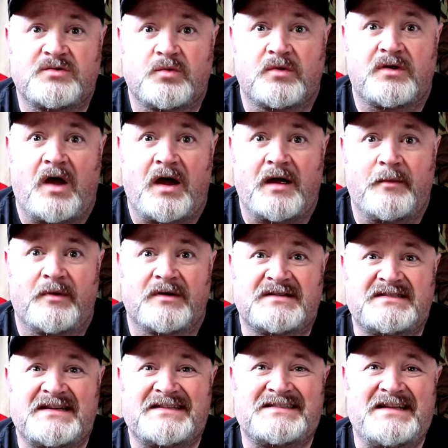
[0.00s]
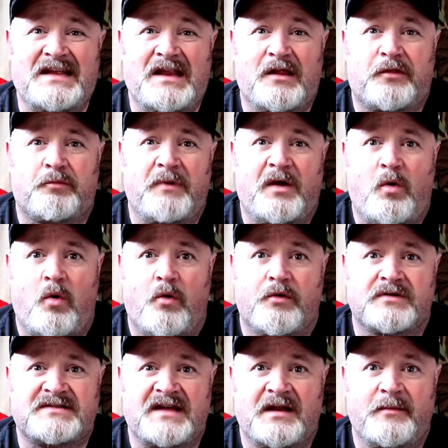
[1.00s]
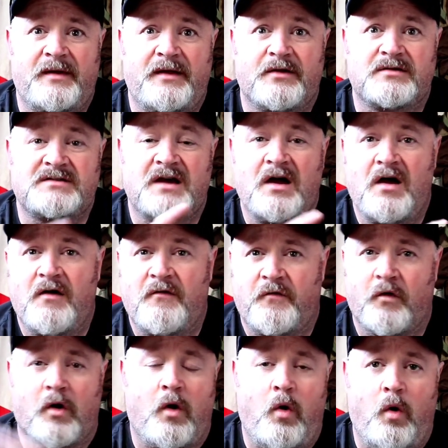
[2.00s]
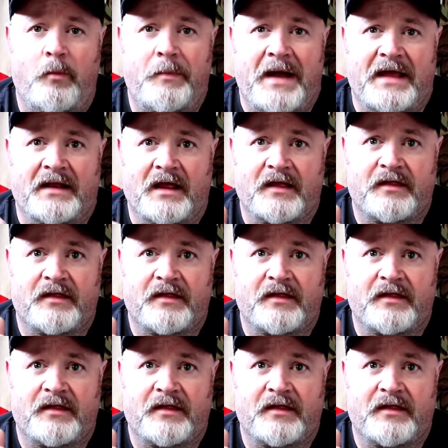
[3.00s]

So we're talking about 16.75 centimeters for a whole band